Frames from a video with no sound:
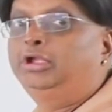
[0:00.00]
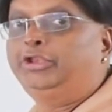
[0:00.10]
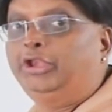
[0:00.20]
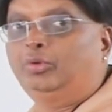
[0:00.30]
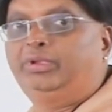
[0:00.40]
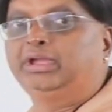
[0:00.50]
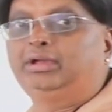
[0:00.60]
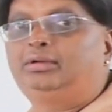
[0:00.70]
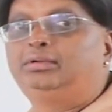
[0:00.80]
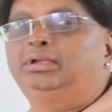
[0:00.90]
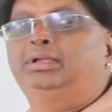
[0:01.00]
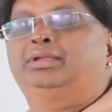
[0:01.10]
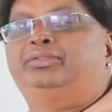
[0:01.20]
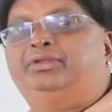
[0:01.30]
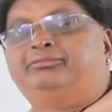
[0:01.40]
Now here,
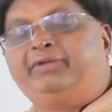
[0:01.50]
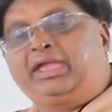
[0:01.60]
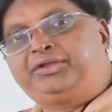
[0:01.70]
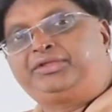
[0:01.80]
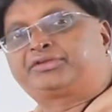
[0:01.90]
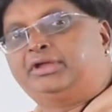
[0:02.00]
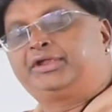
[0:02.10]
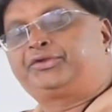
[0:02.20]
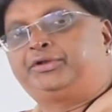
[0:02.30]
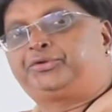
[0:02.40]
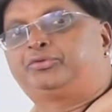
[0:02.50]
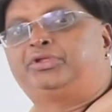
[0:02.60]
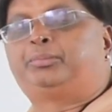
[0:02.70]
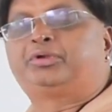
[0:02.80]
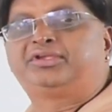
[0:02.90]
the way it is connected to
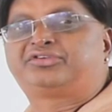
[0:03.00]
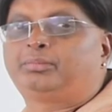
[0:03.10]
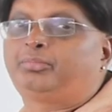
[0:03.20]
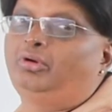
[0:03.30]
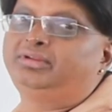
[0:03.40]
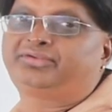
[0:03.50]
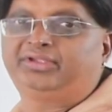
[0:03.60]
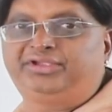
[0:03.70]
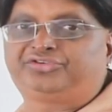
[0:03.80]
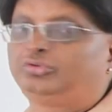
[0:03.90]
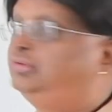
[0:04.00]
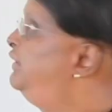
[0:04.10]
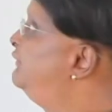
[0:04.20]
the potential points is shown